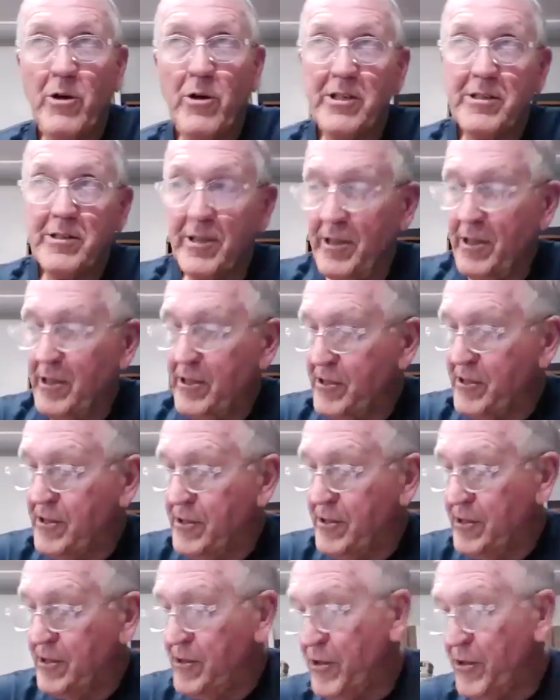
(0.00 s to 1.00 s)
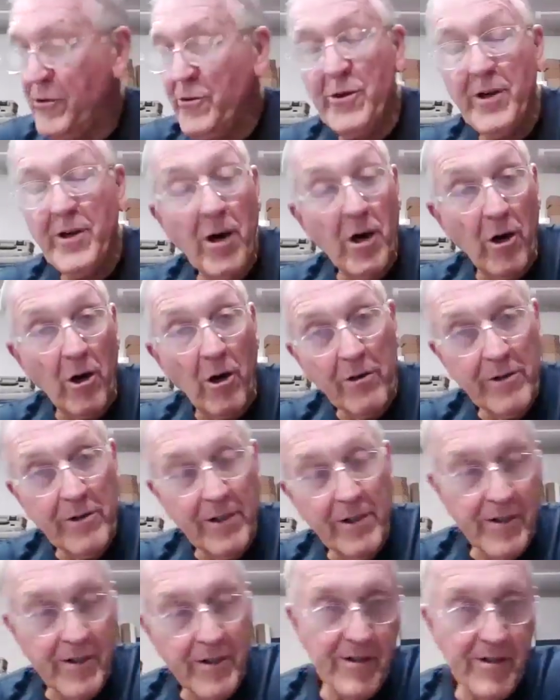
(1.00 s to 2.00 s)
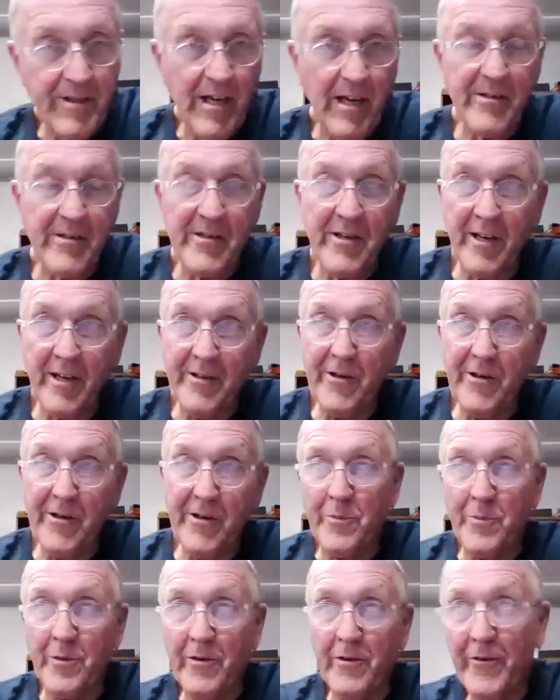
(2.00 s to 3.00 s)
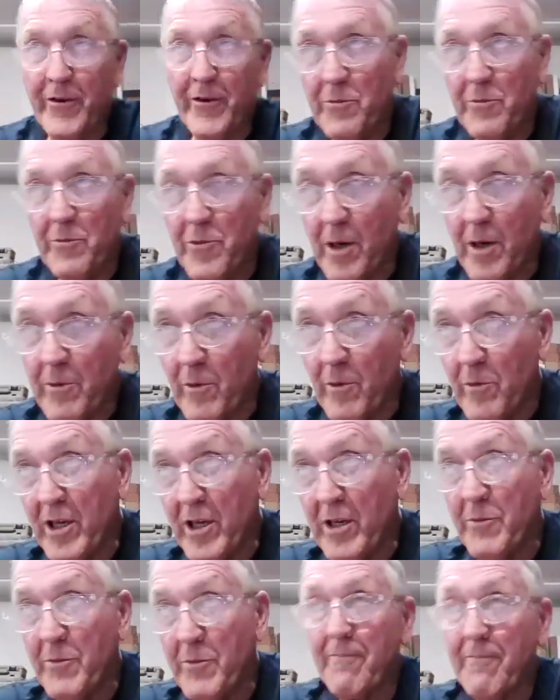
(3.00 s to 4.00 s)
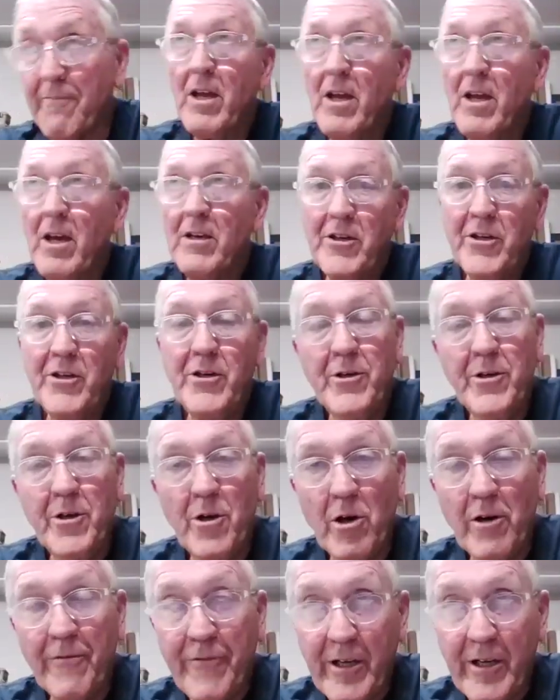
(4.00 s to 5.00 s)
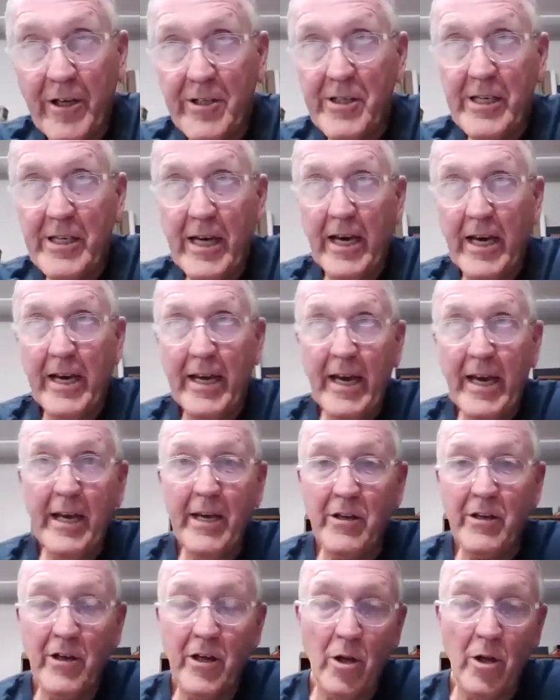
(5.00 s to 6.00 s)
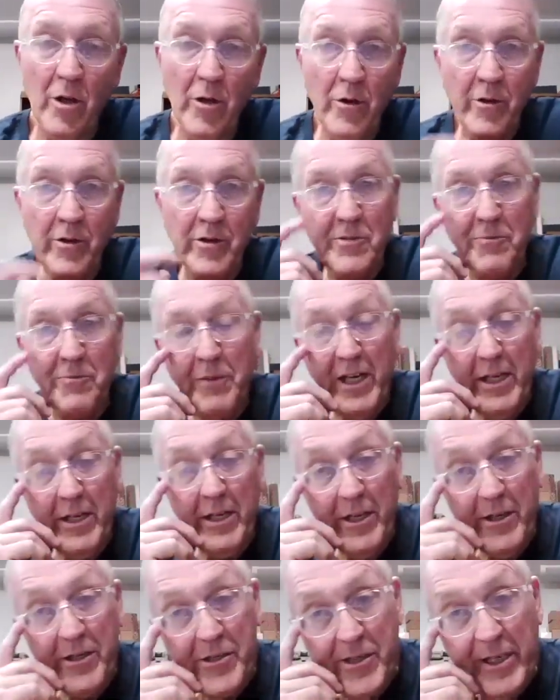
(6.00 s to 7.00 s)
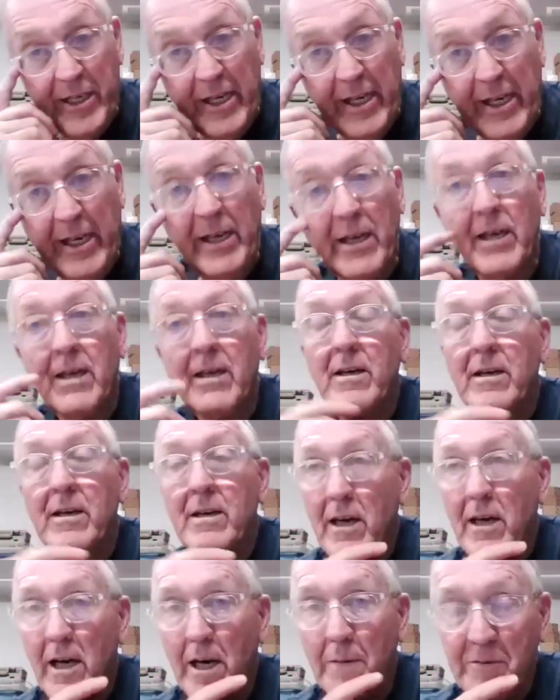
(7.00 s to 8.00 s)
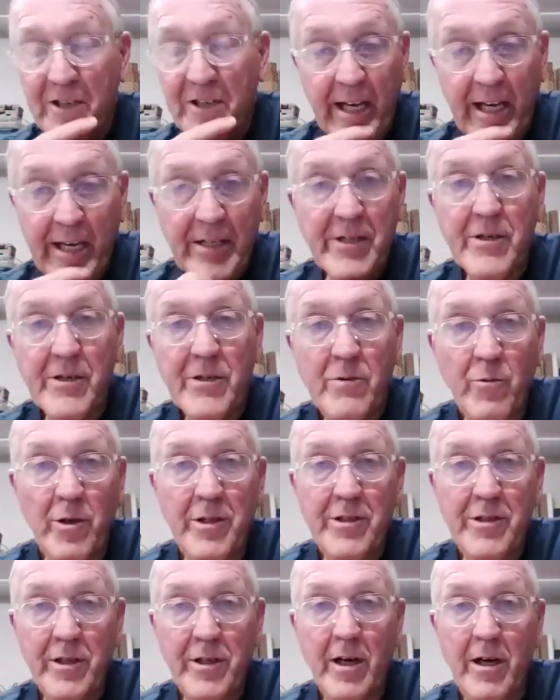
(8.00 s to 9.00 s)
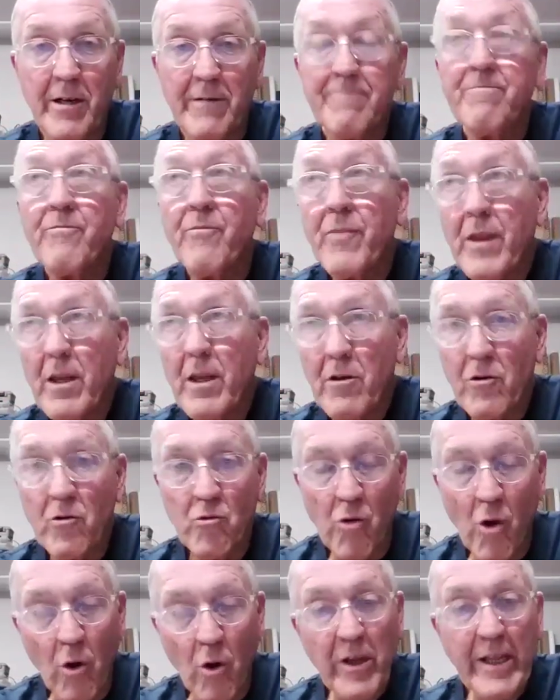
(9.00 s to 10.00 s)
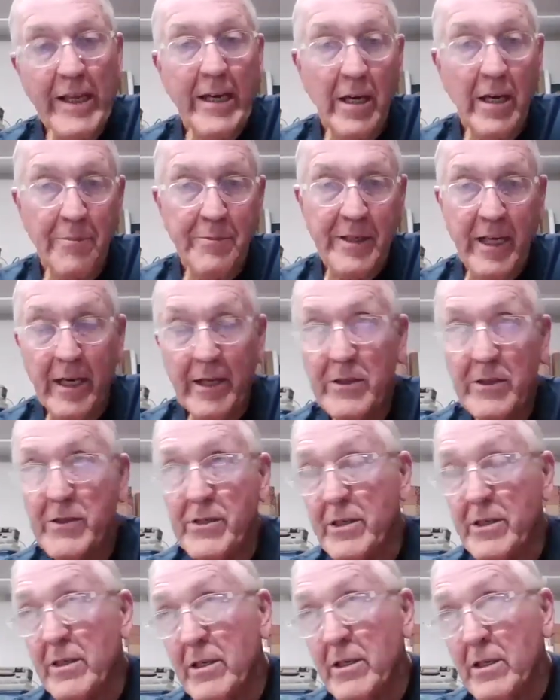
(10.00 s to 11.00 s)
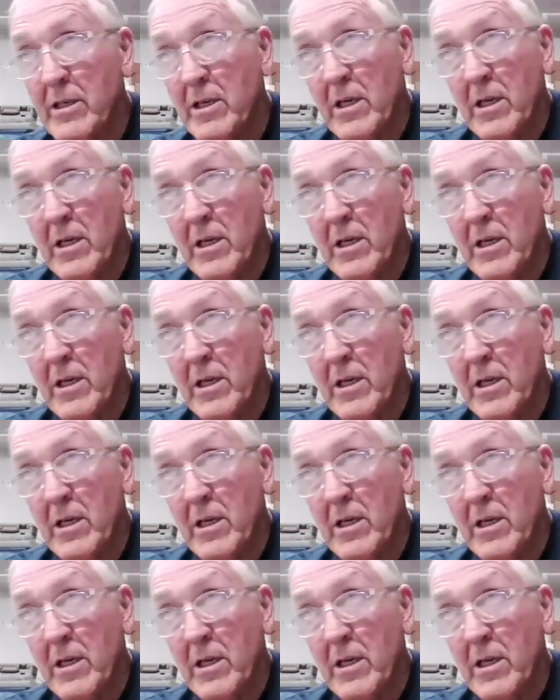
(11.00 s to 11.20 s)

my question is, do you know, this is outside your purview probably, but do you know if NTIA includes BDC updates, which are rolling updates?